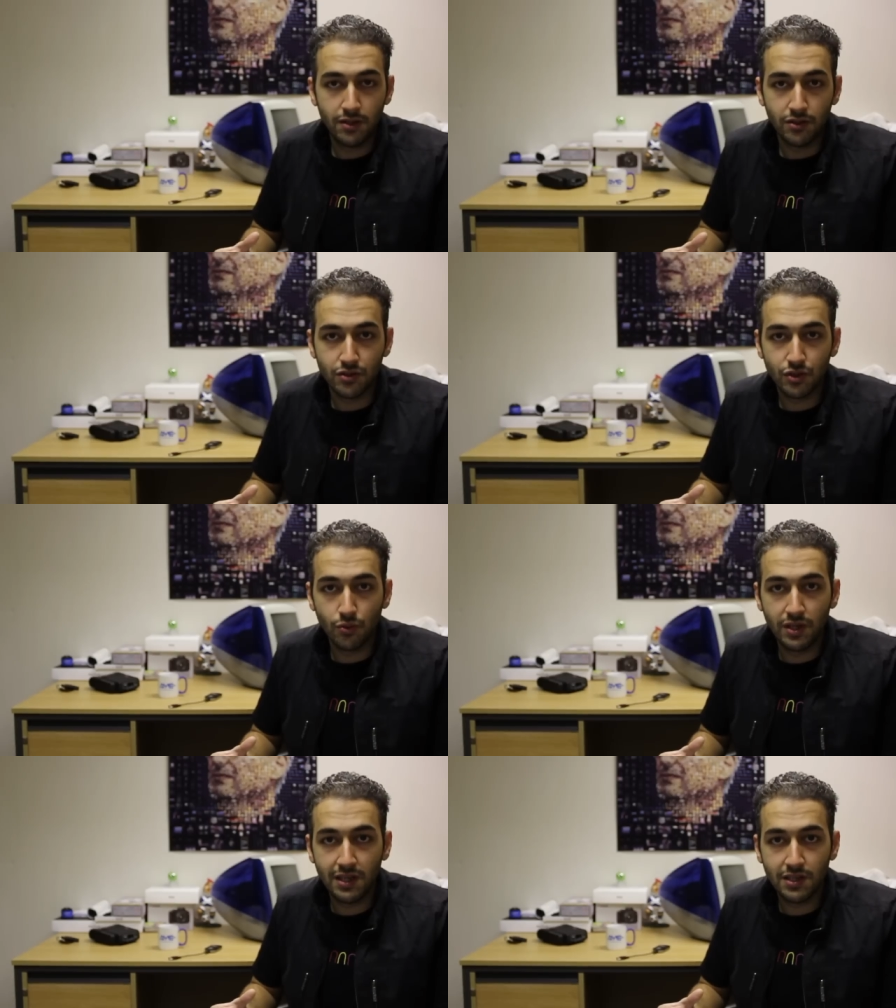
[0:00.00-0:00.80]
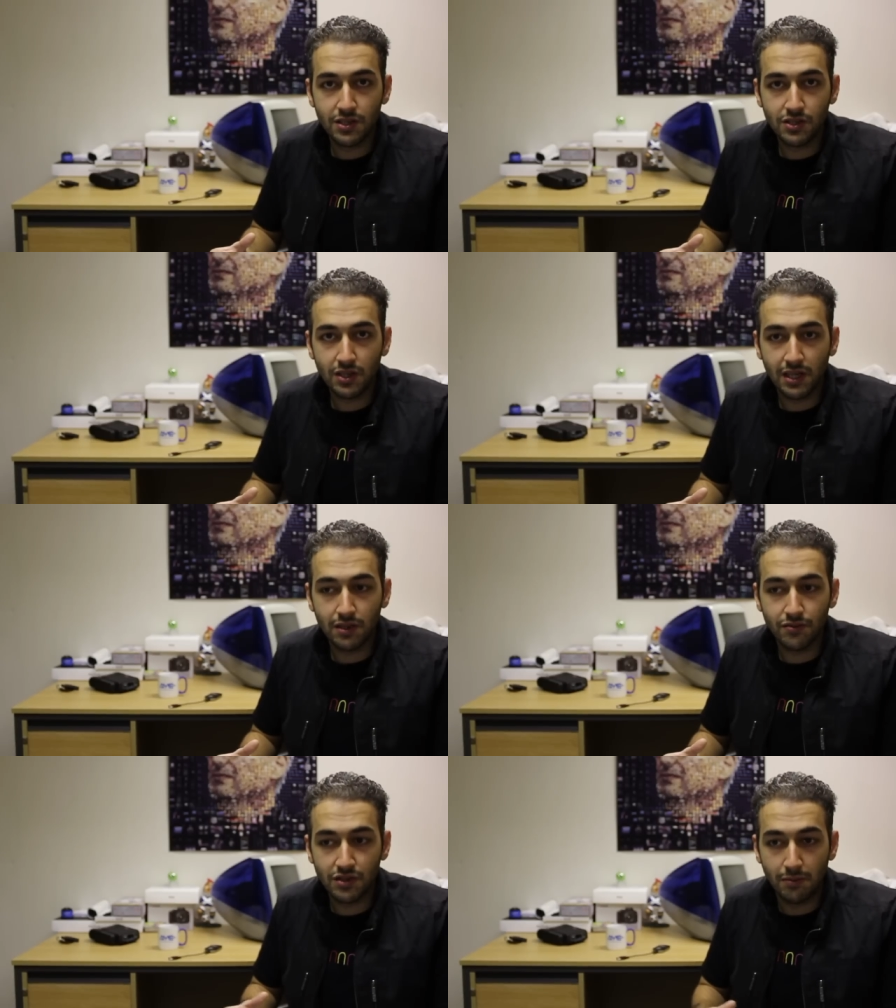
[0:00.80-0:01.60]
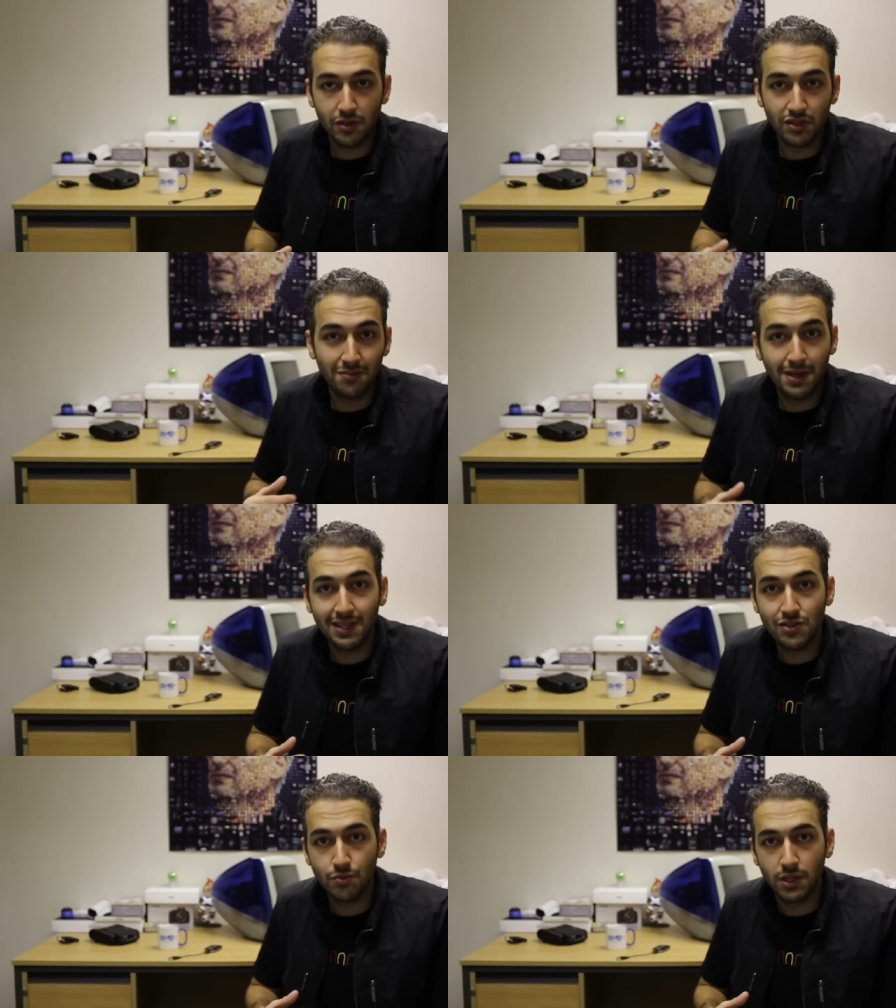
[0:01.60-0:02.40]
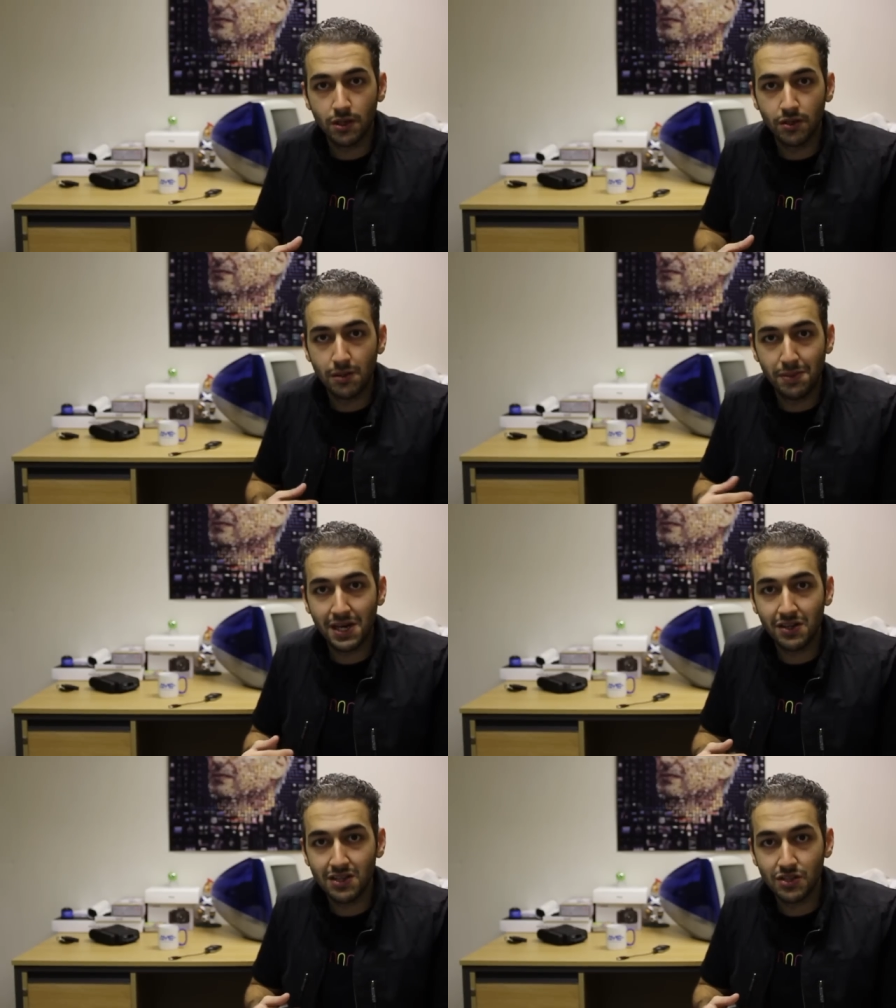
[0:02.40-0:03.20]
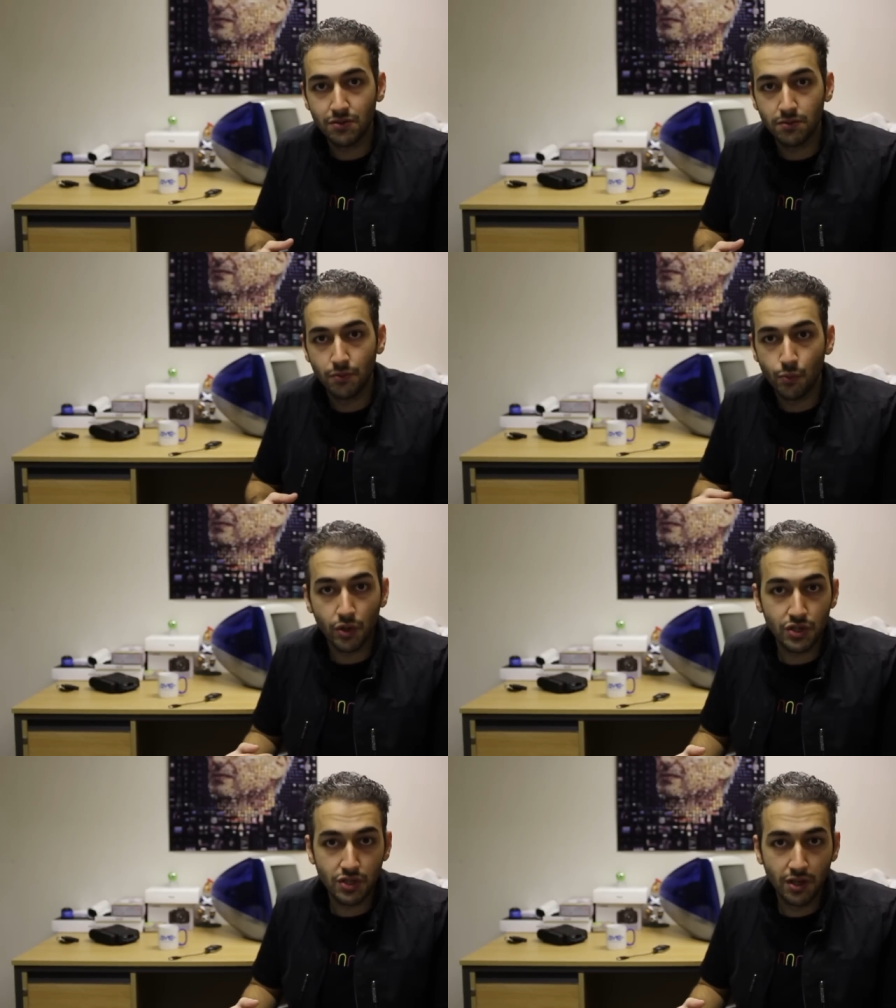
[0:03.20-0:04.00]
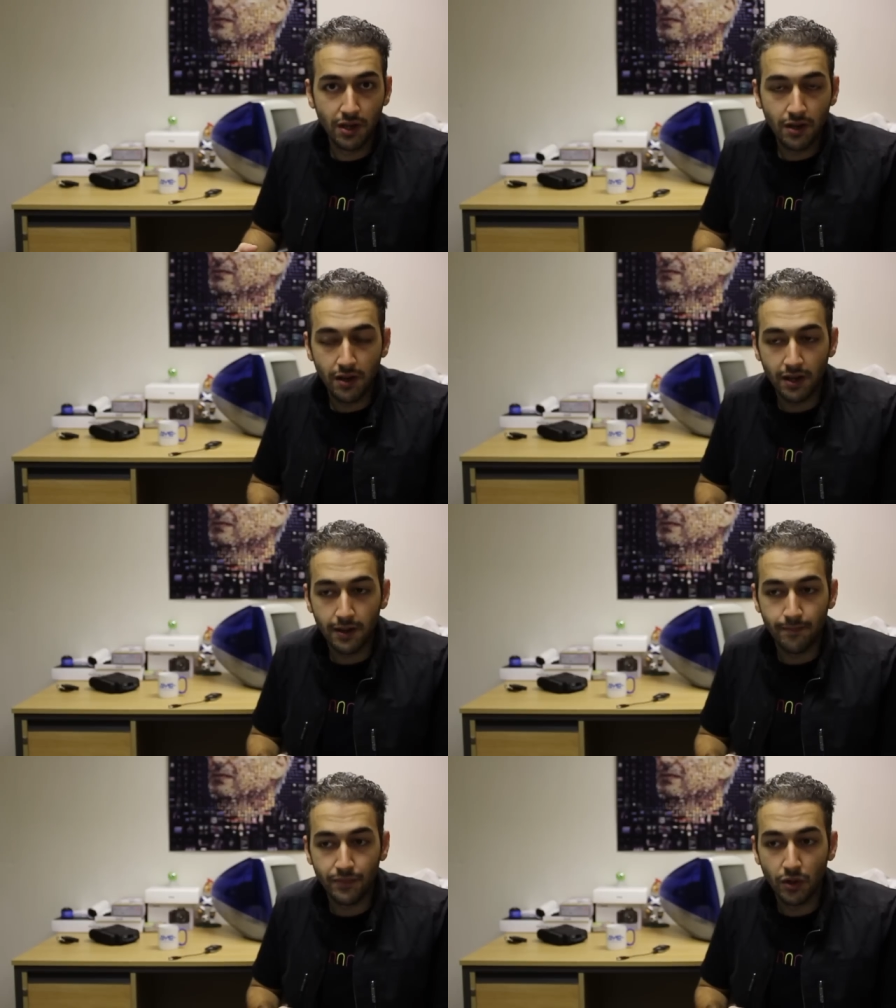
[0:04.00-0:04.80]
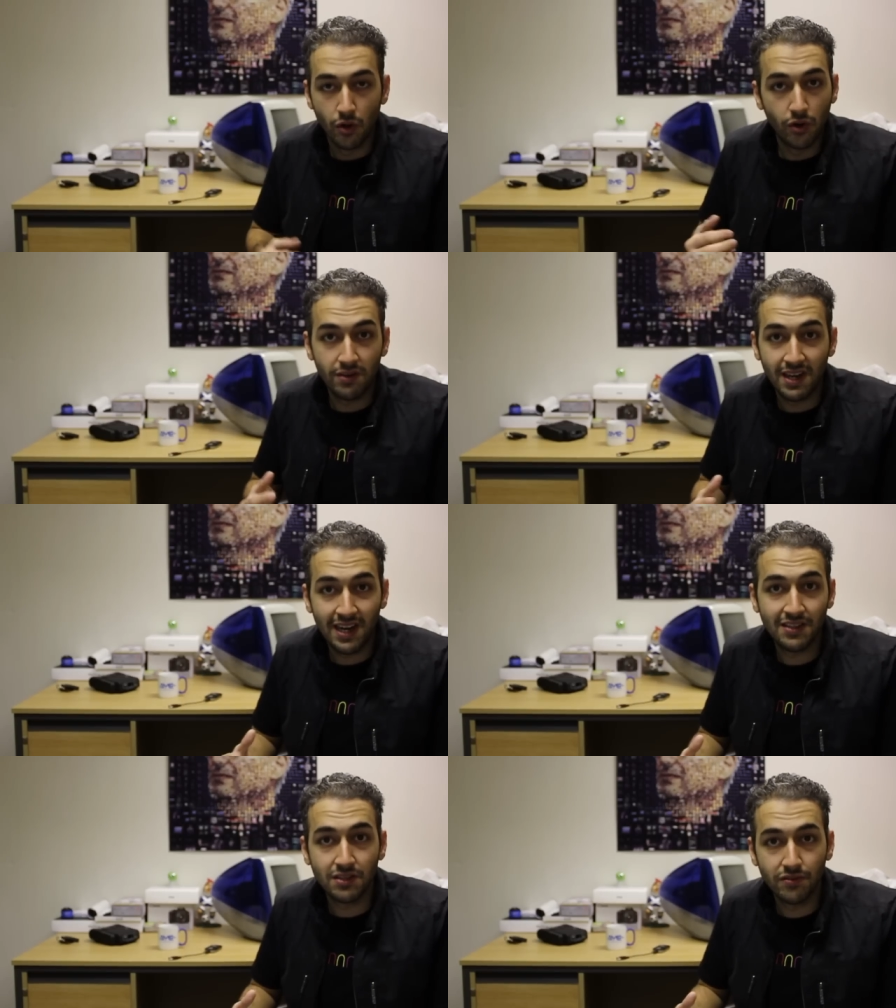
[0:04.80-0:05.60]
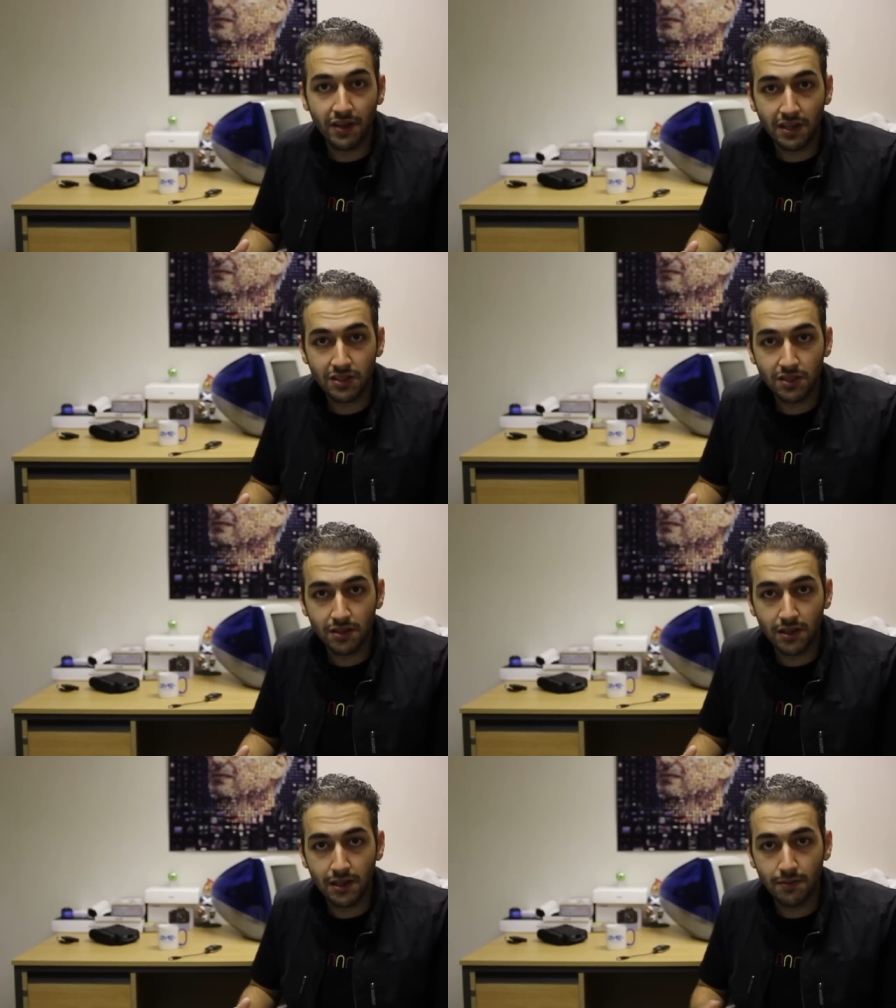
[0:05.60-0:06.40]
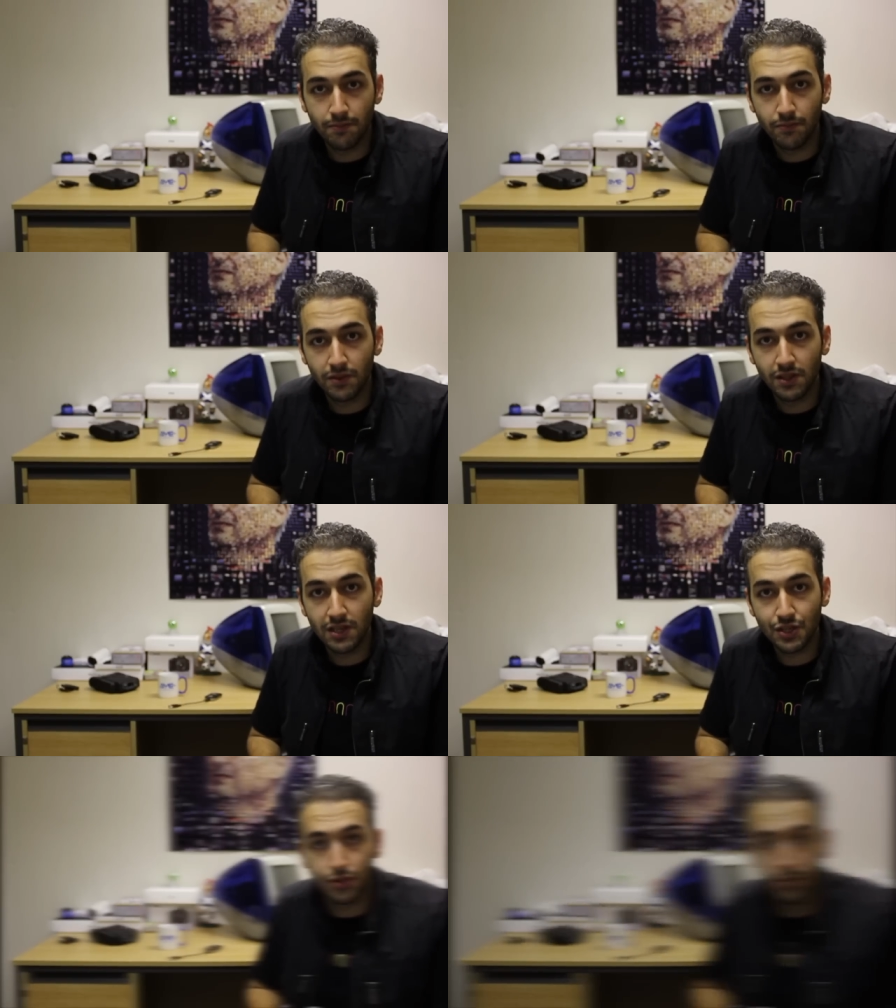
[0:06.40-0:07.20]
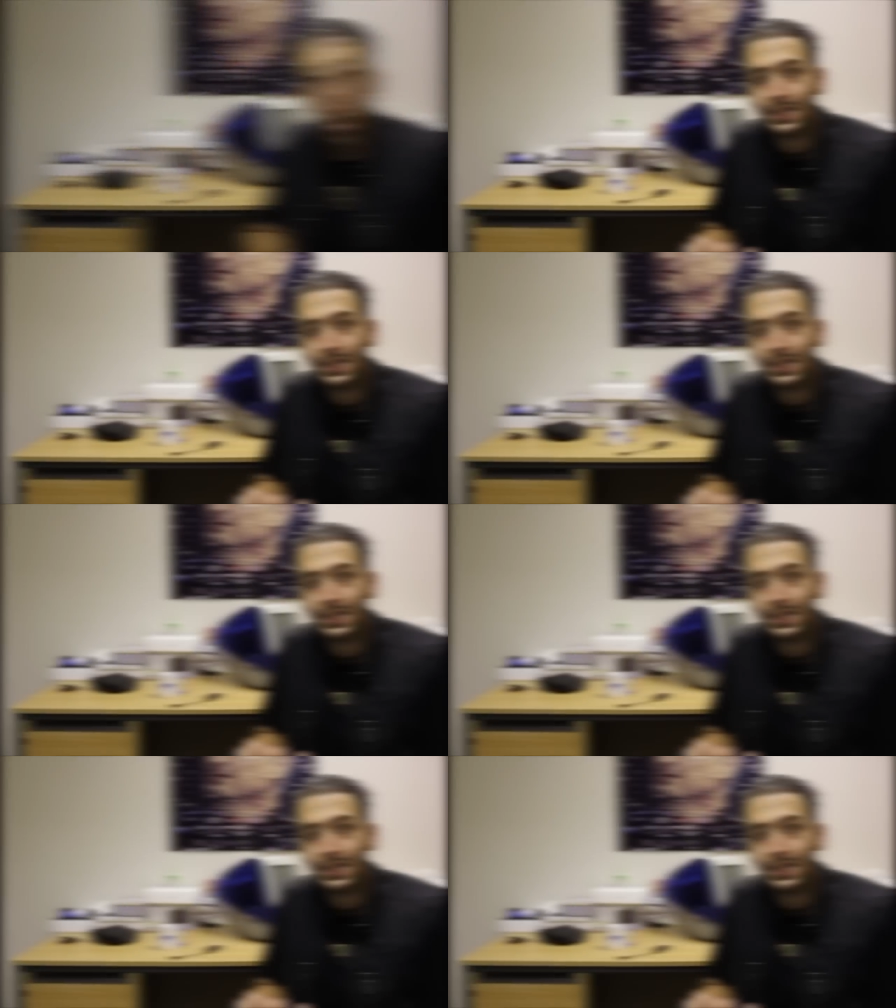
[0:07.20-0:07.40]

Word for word: the story is kind of similar to mine's, where the battery is worse um, or it hasn't fixed um, the issue.